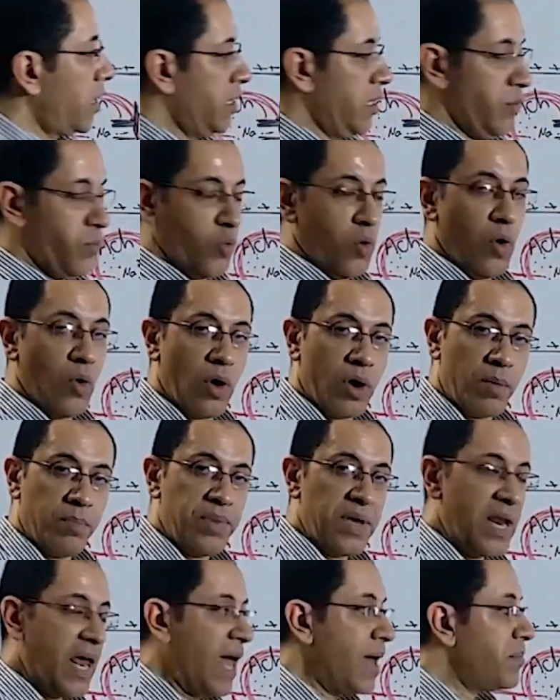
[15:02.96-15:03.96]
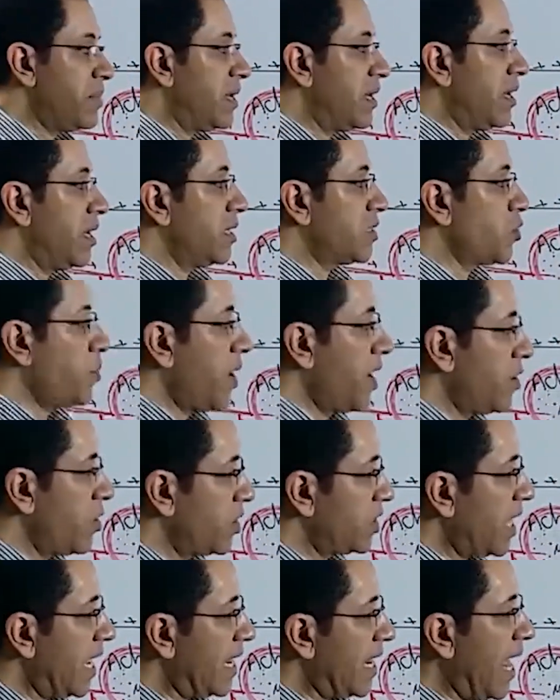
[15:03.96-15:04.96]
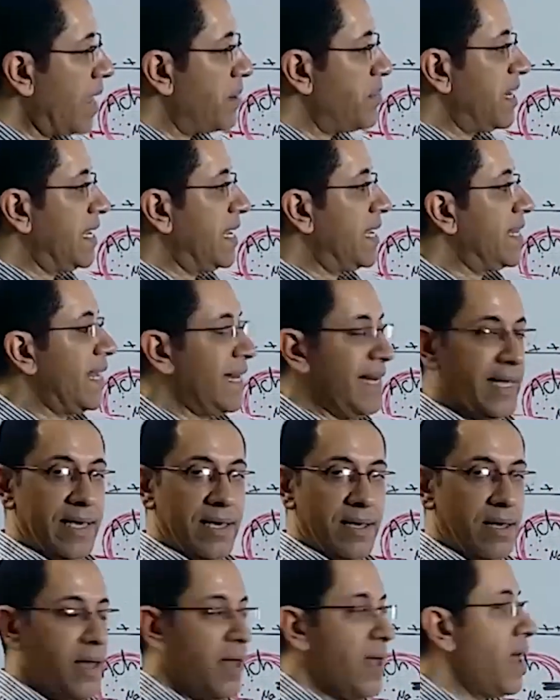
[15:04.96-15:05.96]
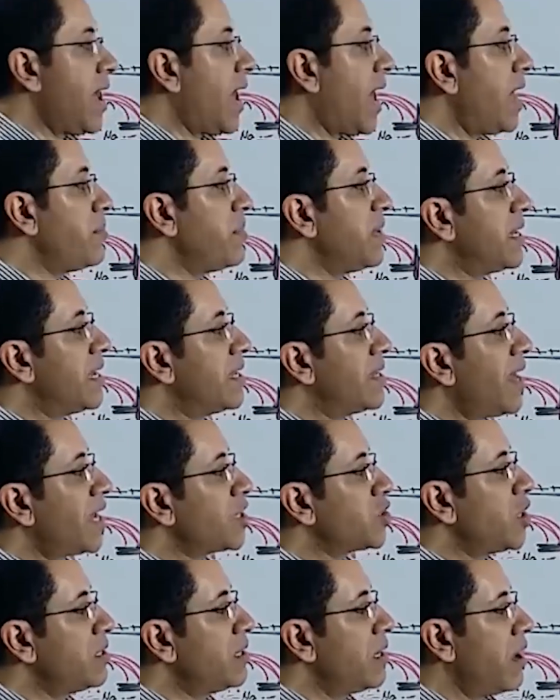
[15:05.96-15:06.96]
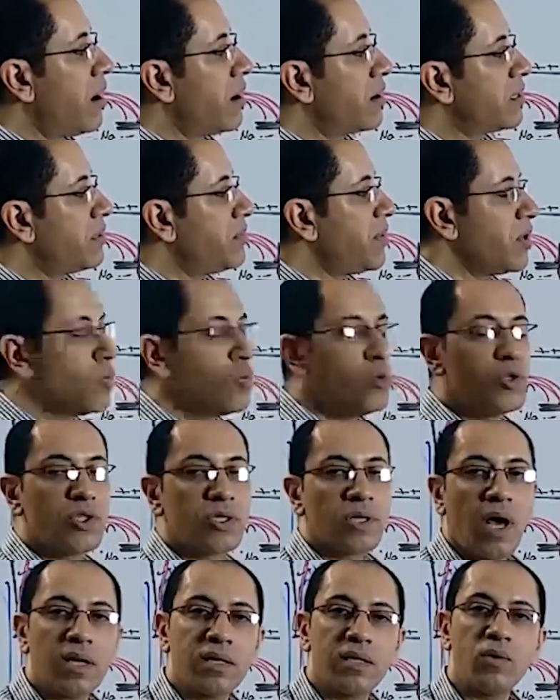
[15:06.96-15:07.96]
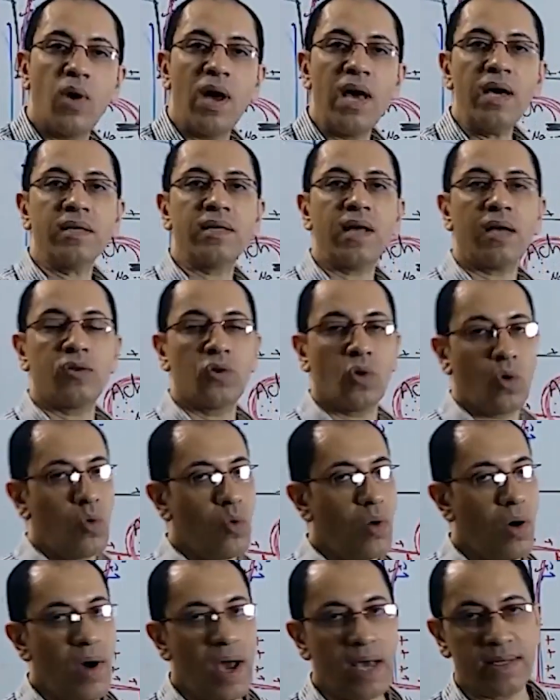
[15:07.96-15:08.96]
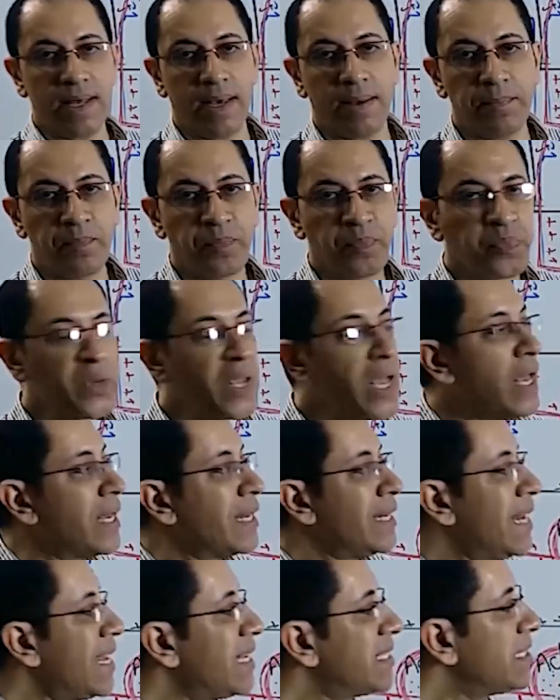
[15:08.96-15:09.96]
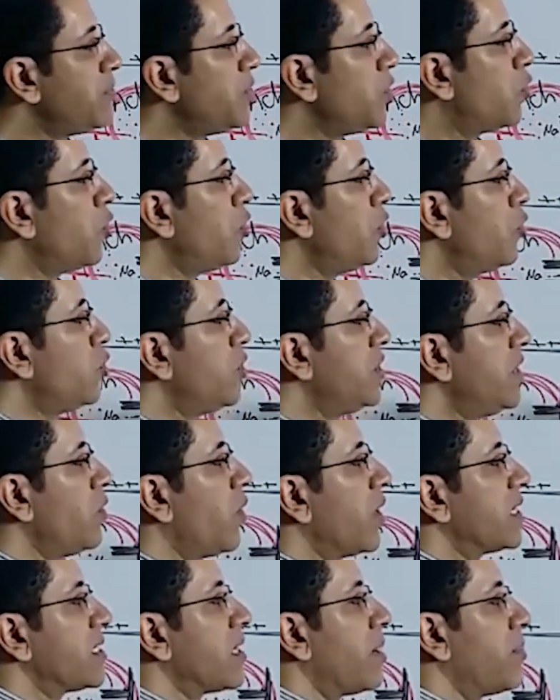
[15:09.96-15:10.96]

causes bradycardia. But where does the problem come from? A patient may come to you complaining of